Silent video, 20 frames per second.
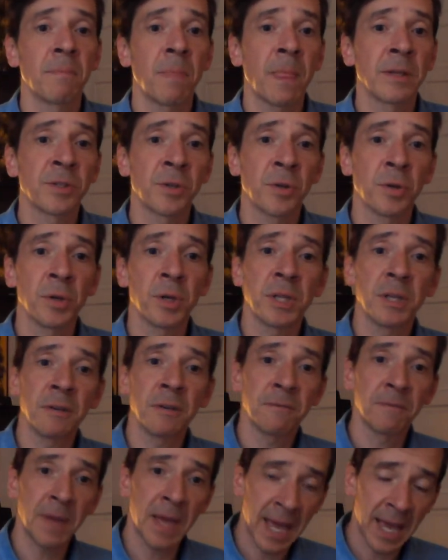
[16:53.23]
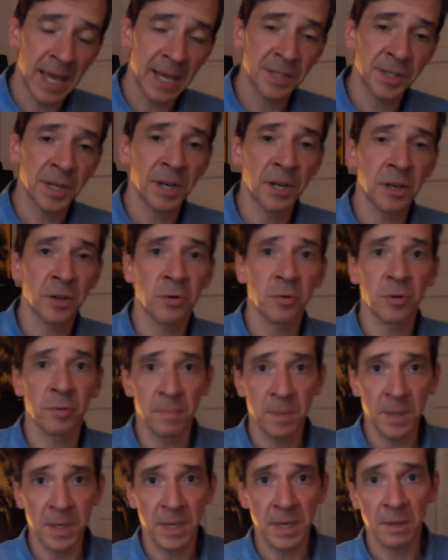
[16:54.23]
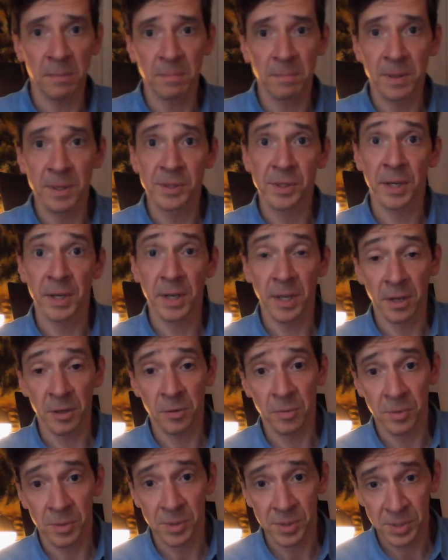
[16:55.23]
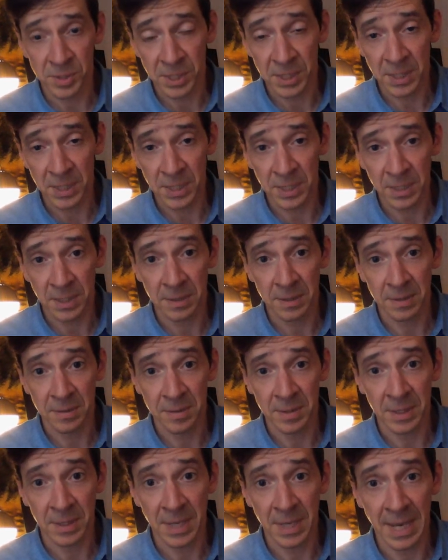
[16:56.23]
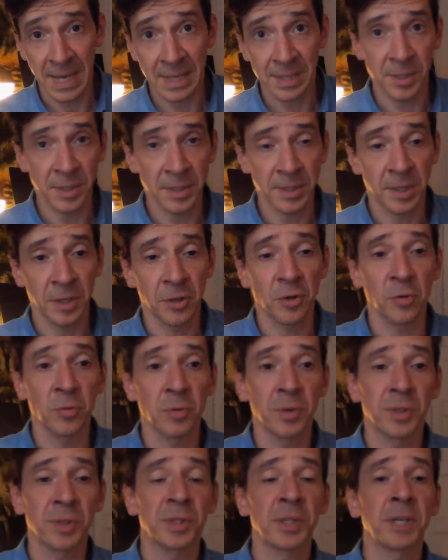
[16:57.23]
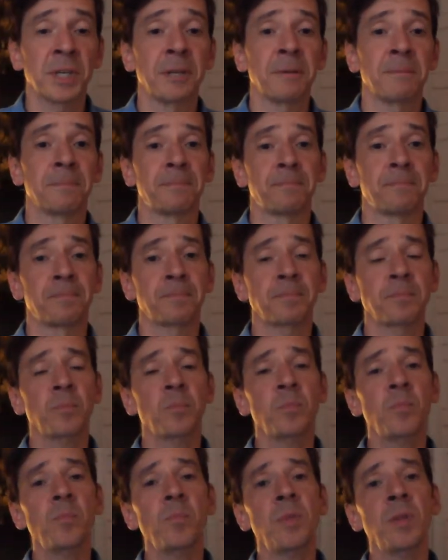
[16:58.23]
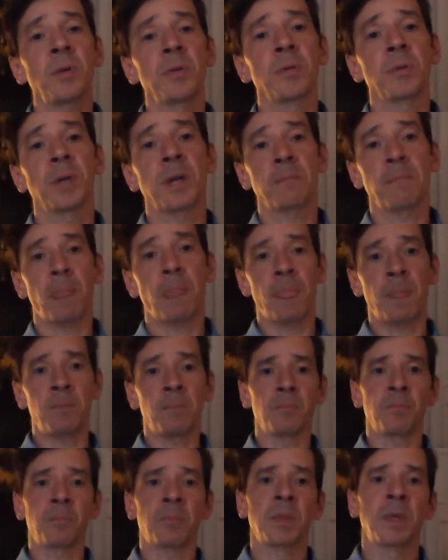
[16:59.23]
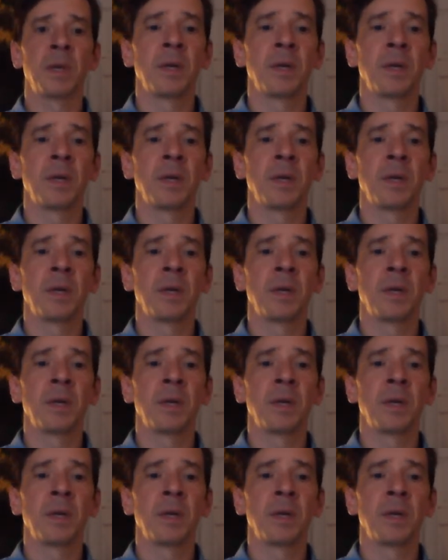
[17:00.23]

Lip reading: so that if A is identical with B and B is identical with C, then A is identical with C. Okay.